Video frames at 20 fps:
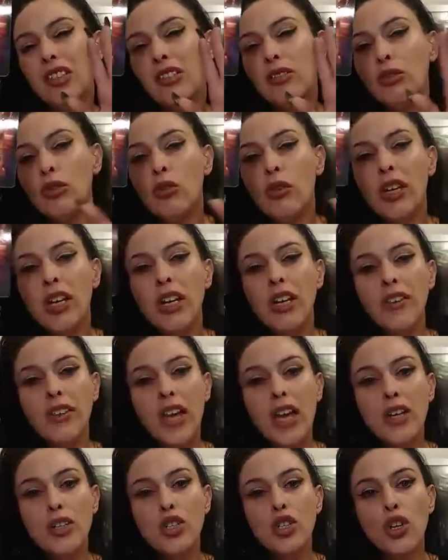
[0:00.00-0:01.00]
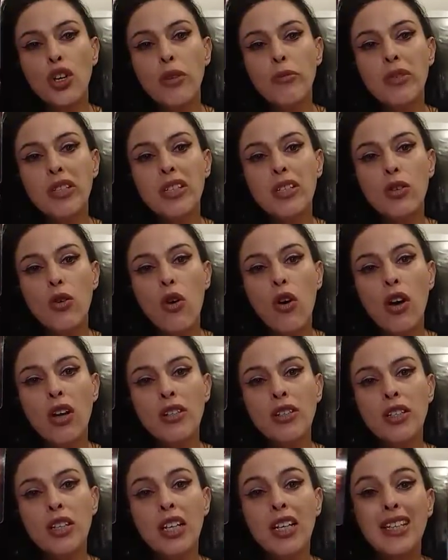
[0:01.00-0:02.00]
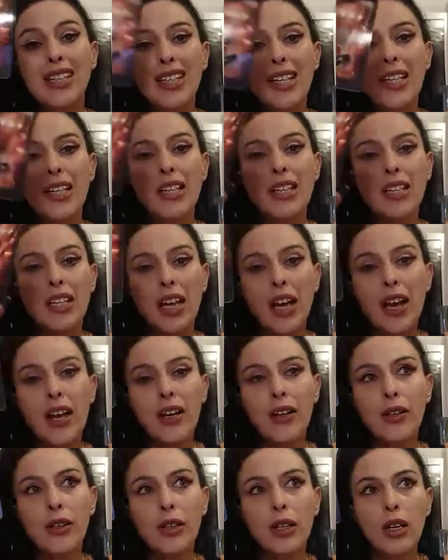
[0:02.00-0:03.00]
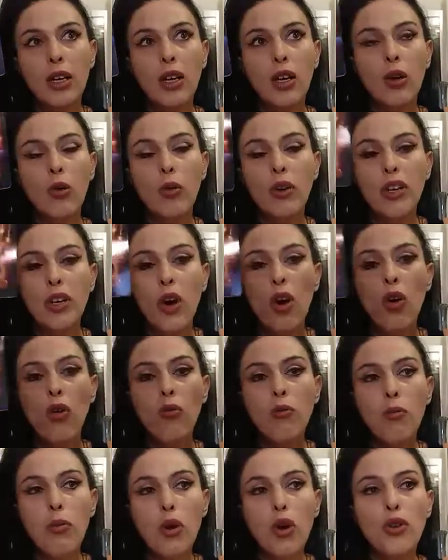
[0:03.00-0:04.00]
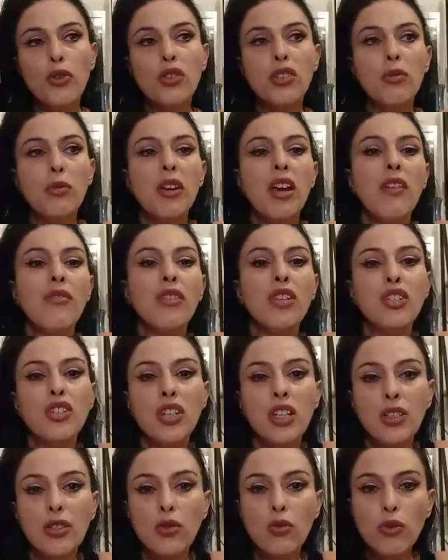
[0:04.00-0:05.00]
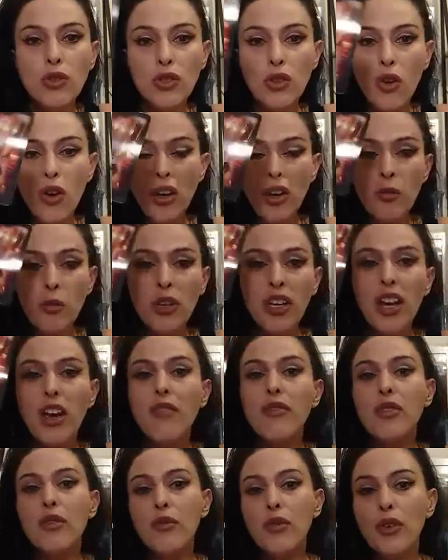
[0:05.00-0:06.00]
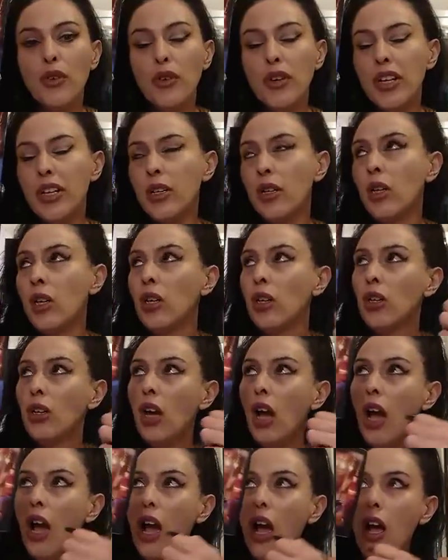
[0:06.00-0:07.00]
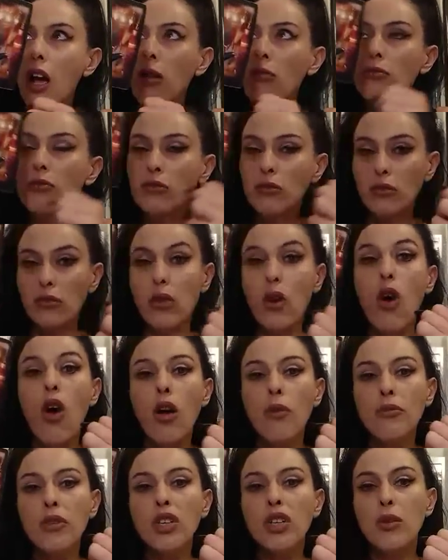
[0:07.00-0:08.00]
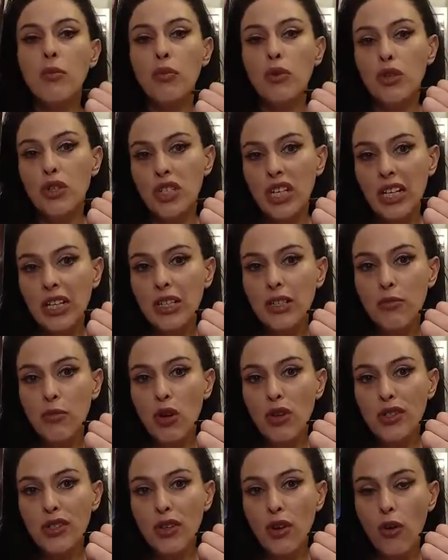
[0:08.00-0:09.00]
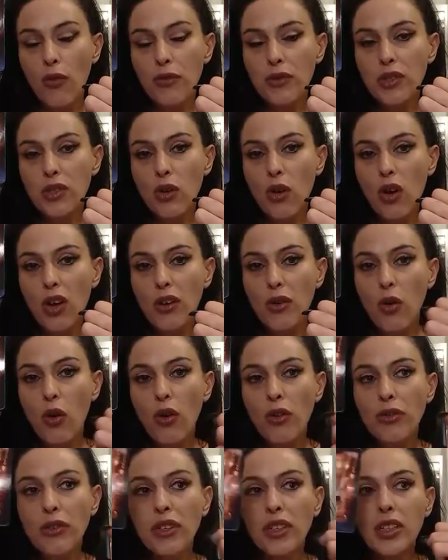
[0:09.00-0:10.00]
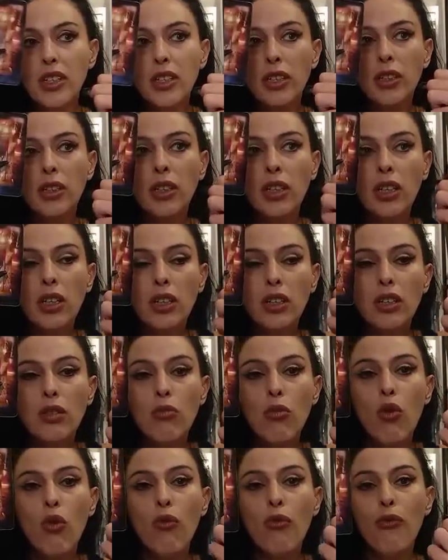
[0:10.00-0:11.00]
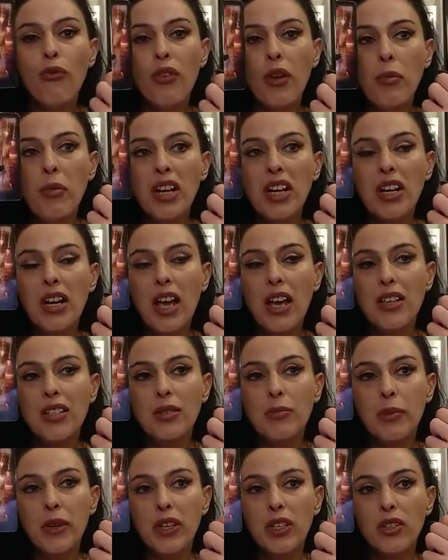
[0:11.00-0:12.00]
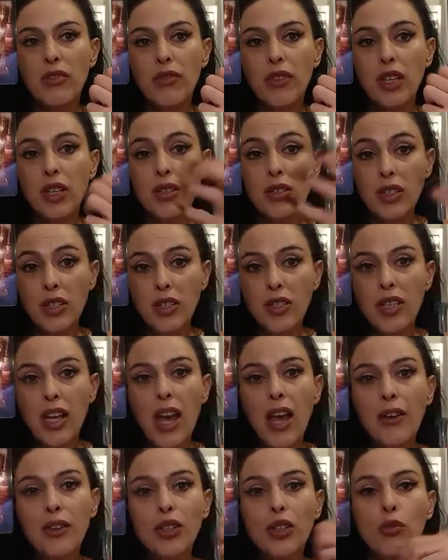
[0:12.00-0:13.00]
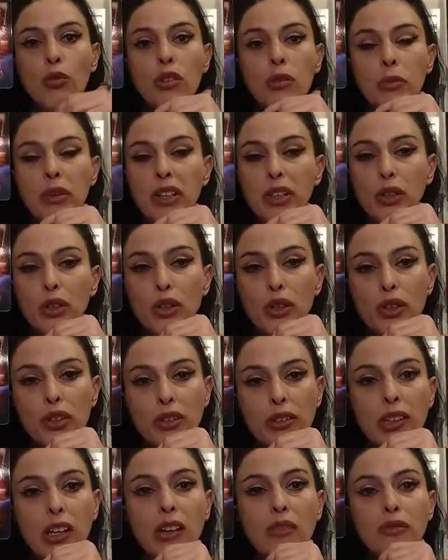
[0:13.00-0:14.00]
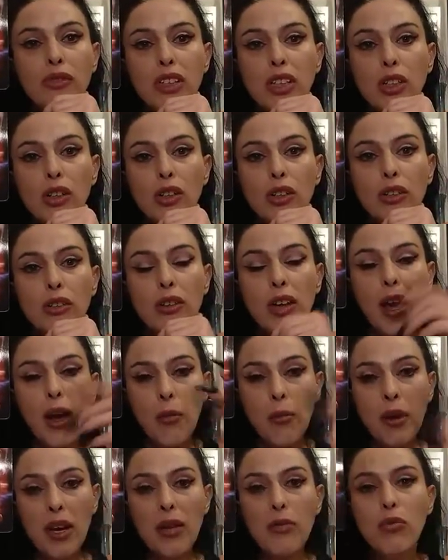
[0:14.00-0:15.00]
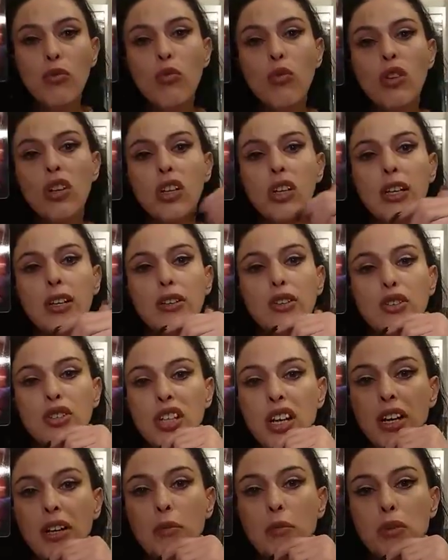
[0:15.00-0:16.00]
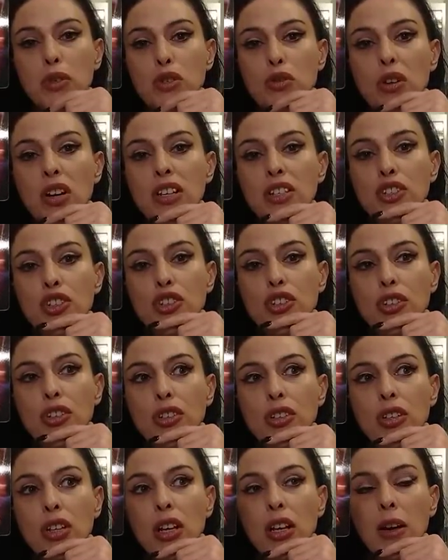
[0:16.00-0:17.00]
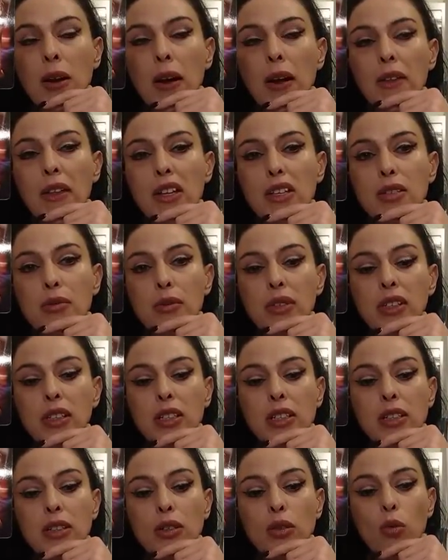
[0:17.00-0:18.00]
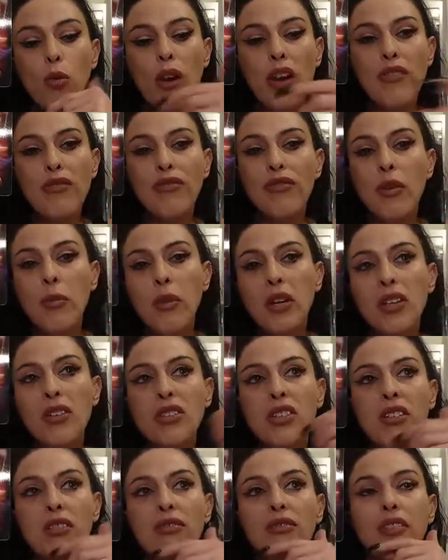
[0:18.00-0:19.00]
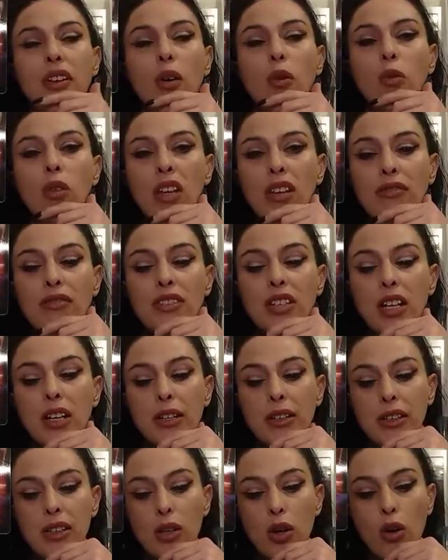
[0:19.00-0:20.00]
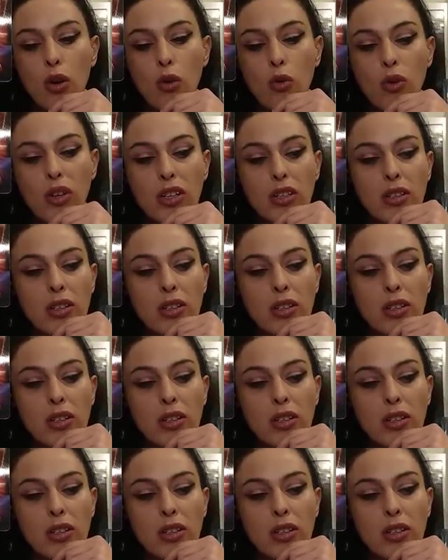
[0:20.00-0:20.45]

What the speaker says: looking at that term aside, yin and yang, we hold both. So we have the gentle side and we have the very I'm going to protect myself side. On the more feminine aspect of things is how you would have been hurt in that video, how people would have let you down and betrayed you. And that's really the way feminines have felt, left out in the cold